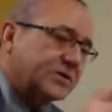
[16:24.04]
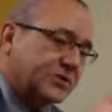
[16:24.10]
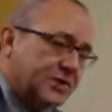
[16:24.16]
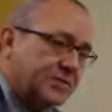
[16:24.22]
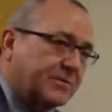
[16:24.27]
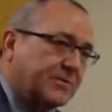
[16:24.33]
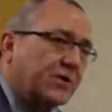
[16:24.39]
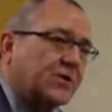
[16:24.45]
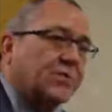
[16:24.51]

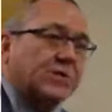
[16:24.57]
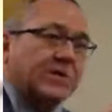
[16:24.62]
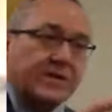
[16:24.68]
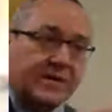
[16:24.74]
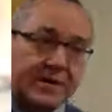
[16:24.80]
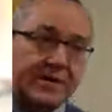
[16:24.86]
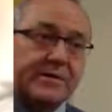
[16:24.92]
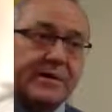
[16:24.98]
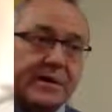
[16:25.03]
Semicolon.
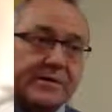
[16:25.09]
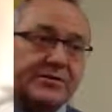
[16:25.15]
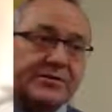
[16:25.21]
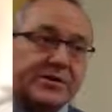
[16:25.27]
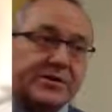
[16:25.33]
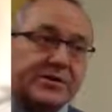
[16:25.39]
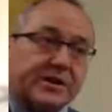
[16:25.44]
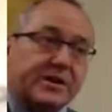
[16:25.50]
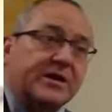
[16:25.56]
It's
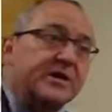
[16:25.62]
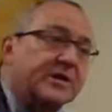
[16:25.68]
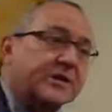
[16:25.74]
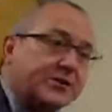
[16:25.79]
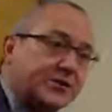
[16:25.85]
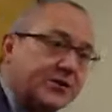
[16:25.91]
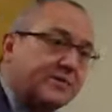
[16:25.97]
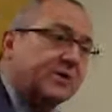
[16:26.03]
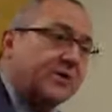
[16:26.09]
an
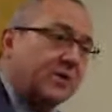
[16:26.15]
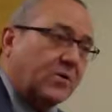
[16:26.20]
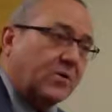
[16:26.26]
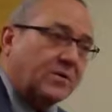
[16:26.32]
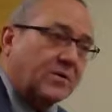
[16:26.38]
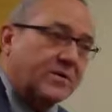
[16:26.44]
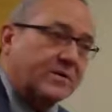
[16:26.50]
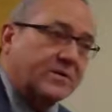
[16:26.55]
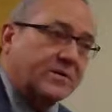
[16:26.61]
English
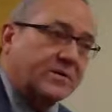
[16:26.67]
semicolon.